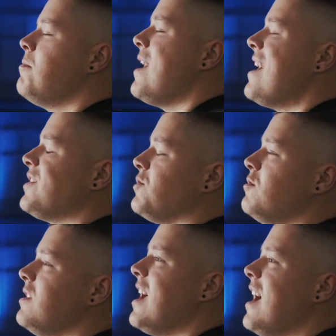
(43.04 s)
back
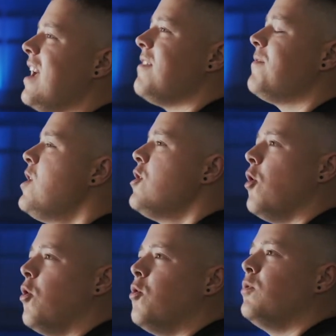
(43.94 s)
to life.
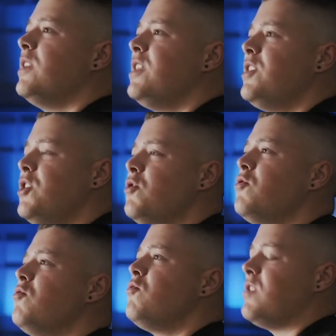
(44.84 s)
Only
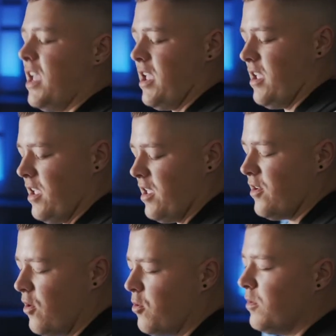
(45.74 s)
you
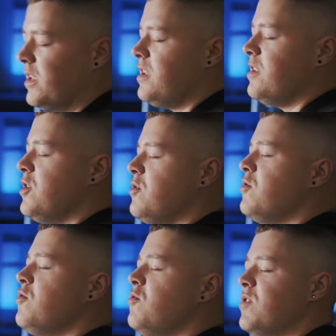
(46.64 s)
can, only
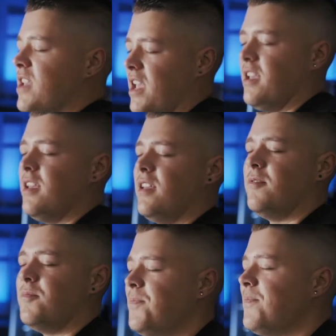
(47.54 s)
you
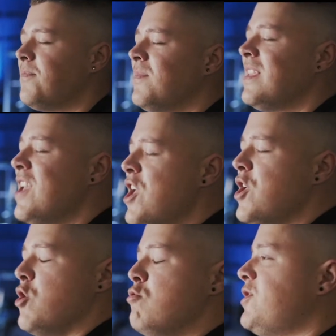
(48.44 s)

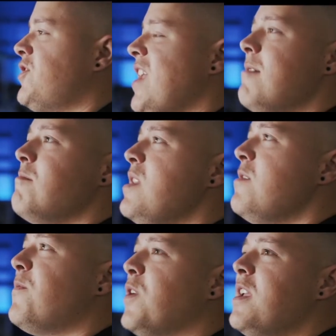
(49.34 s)
can. You set me
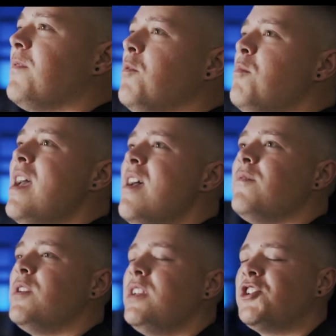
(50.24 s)
free from
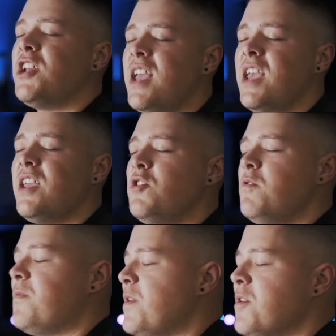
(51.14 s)
every chain. You
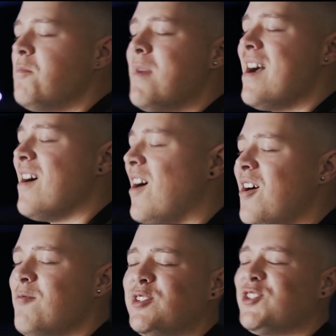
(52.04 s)
fill my
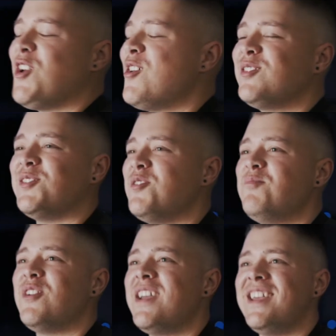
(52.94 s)
heart with songs
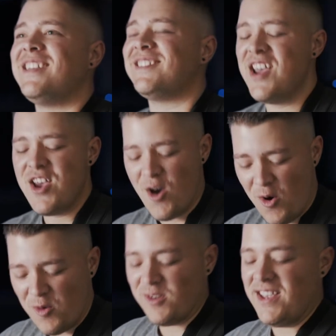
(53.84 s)
of praise.
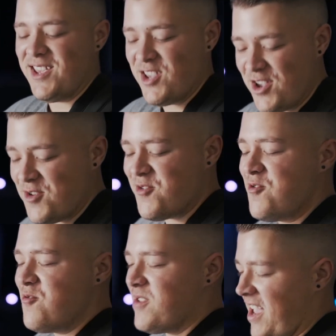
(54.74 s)
Only
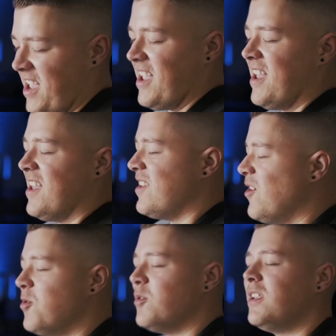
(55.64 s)
you can,
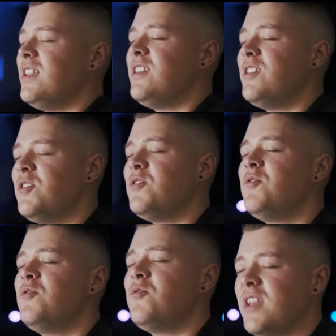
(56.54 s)
only
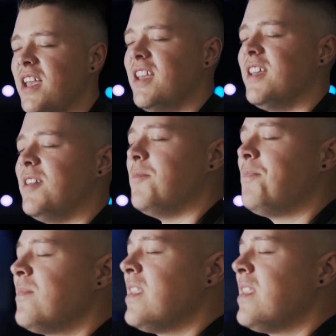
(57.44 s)
you can.